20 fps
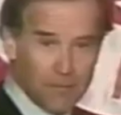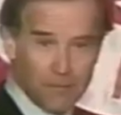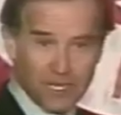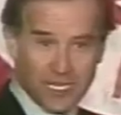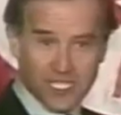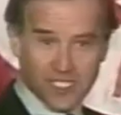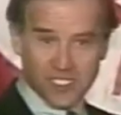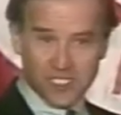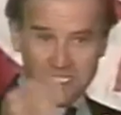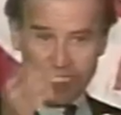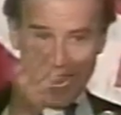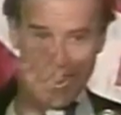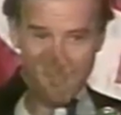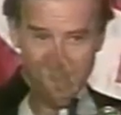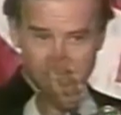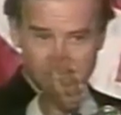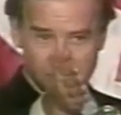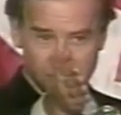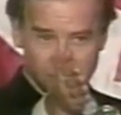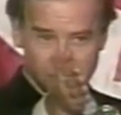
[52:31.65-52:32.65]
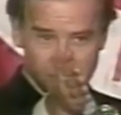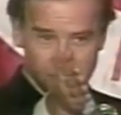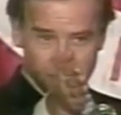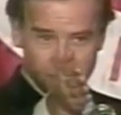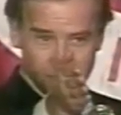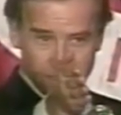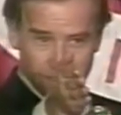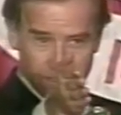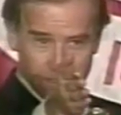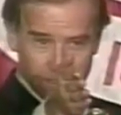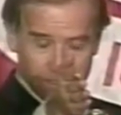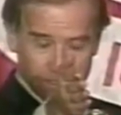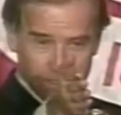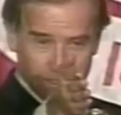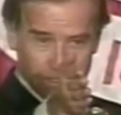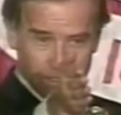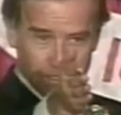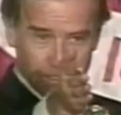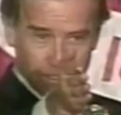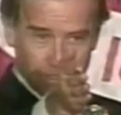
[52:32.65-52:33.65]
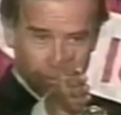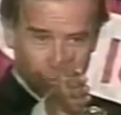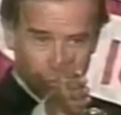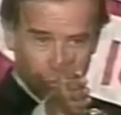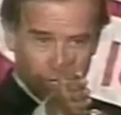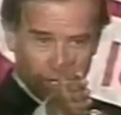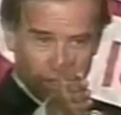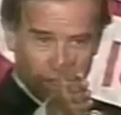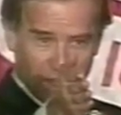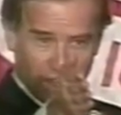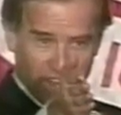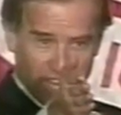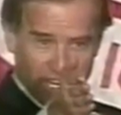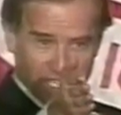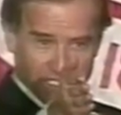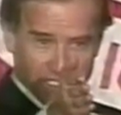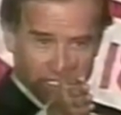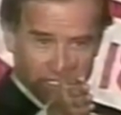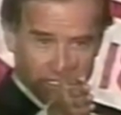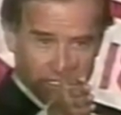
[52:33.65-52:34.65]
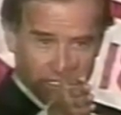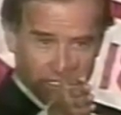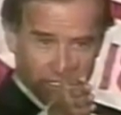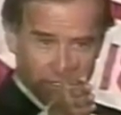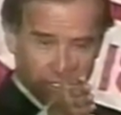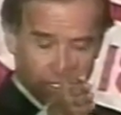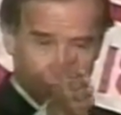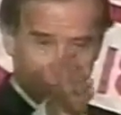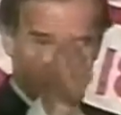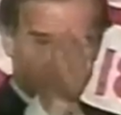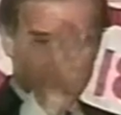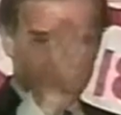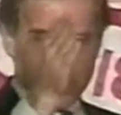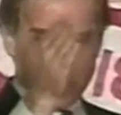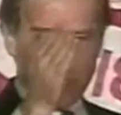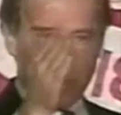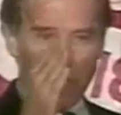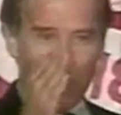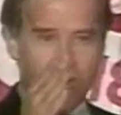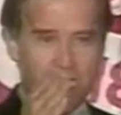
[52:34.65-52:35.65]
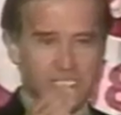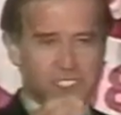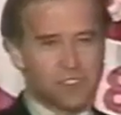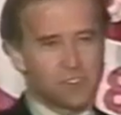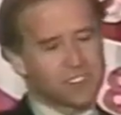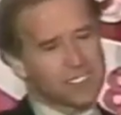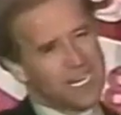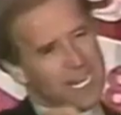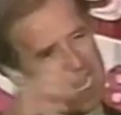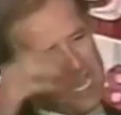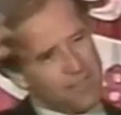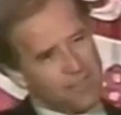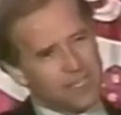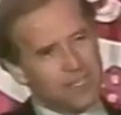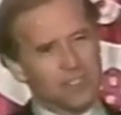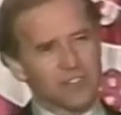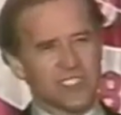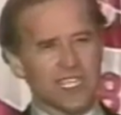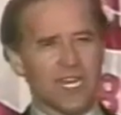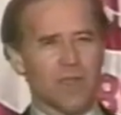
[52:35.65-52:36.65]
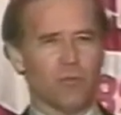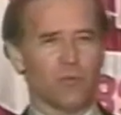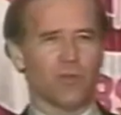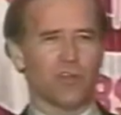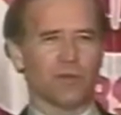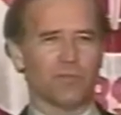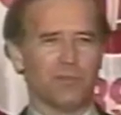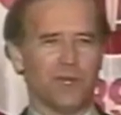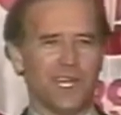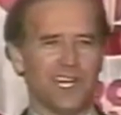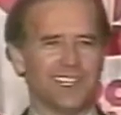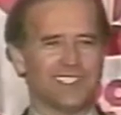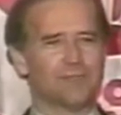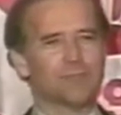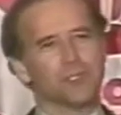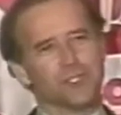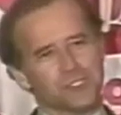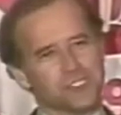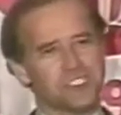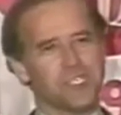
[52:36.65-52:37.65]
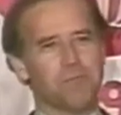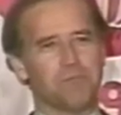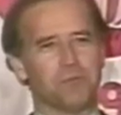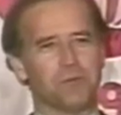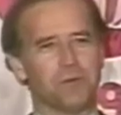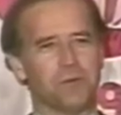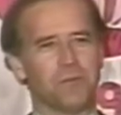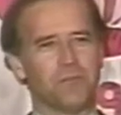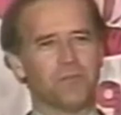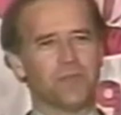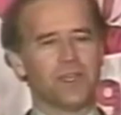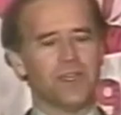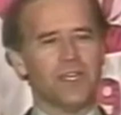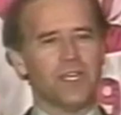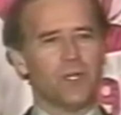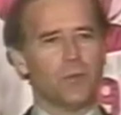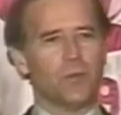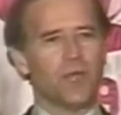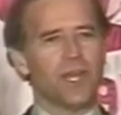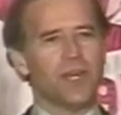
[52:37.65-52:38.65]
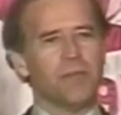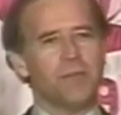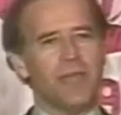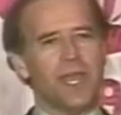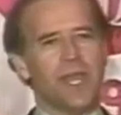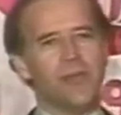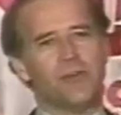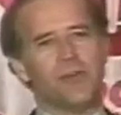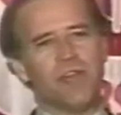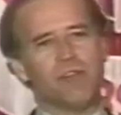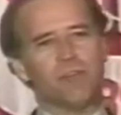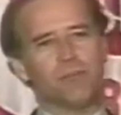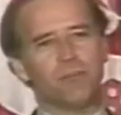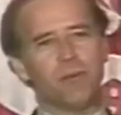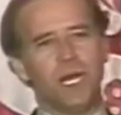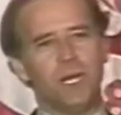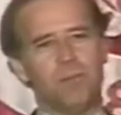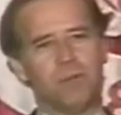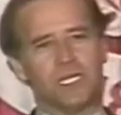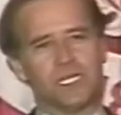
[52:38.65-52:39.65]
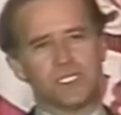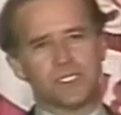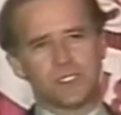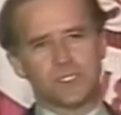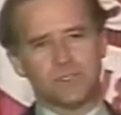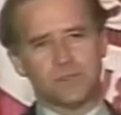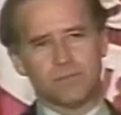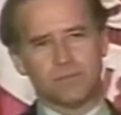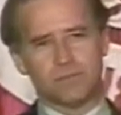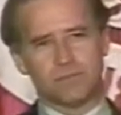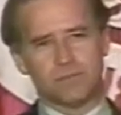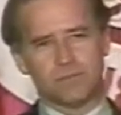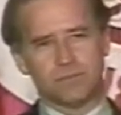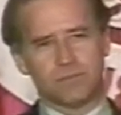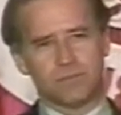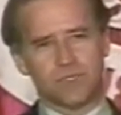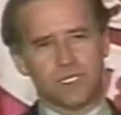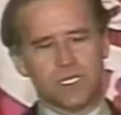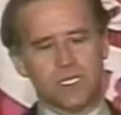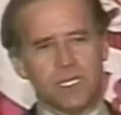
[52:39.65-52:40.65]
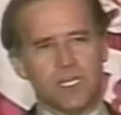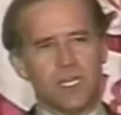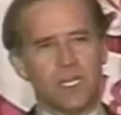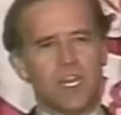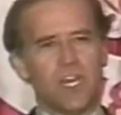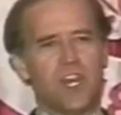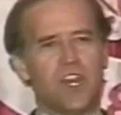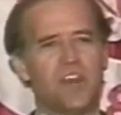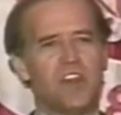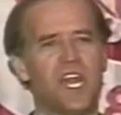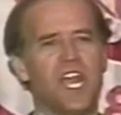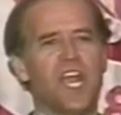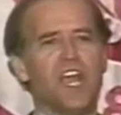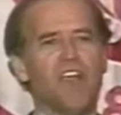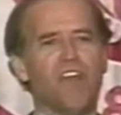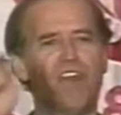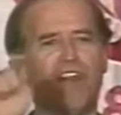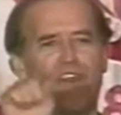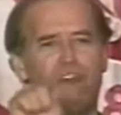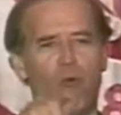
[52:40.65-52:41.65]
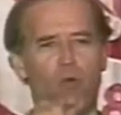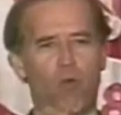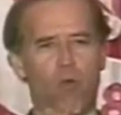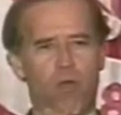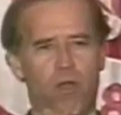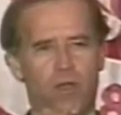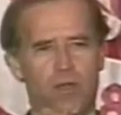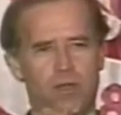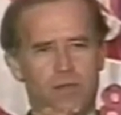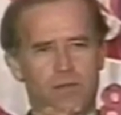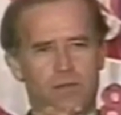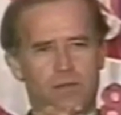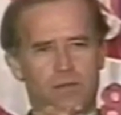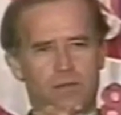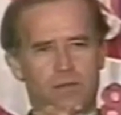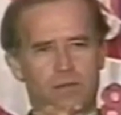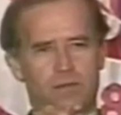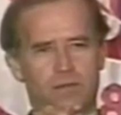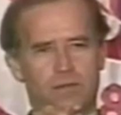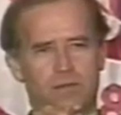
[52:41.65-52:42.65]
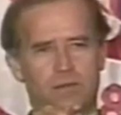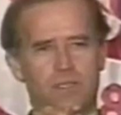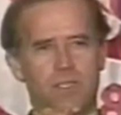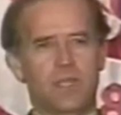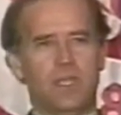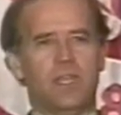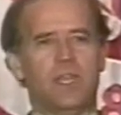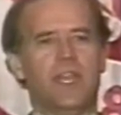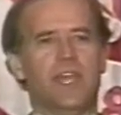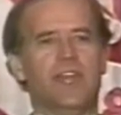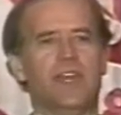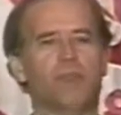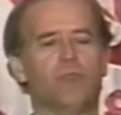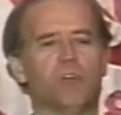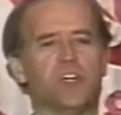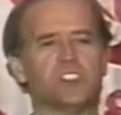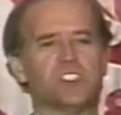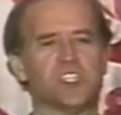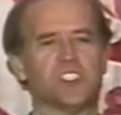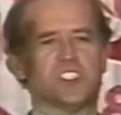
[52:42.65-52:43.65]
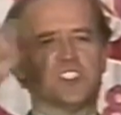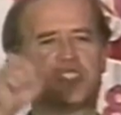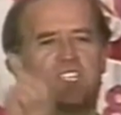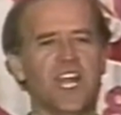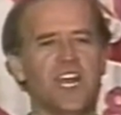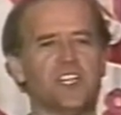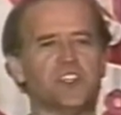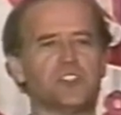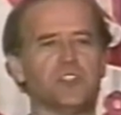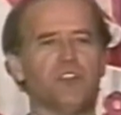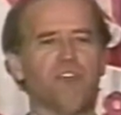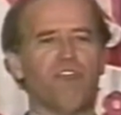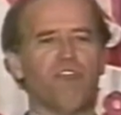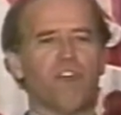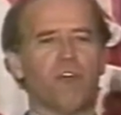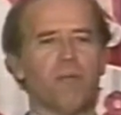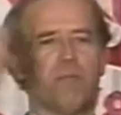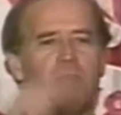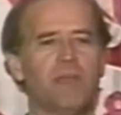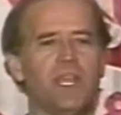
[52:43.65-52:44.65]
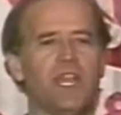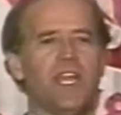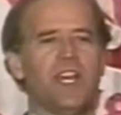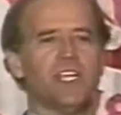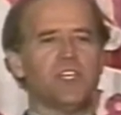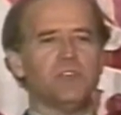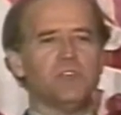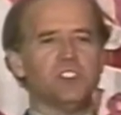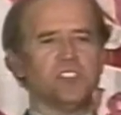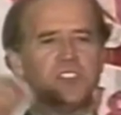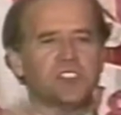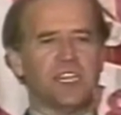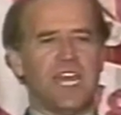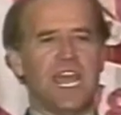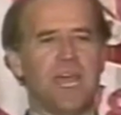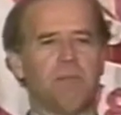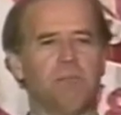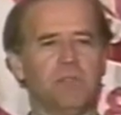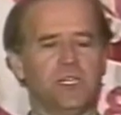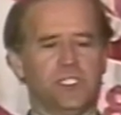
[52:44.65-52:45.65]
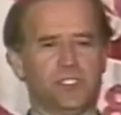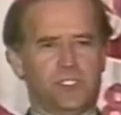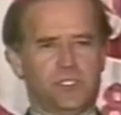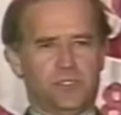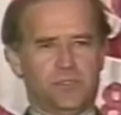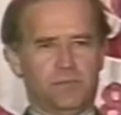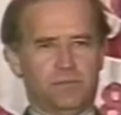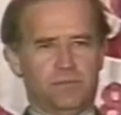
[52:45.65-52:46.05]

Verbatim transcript: because that's what affects the question you asked. You say, How the hell does that work, Biden? Real simple. We had a man who never published. Therefore, it was essential for me to establish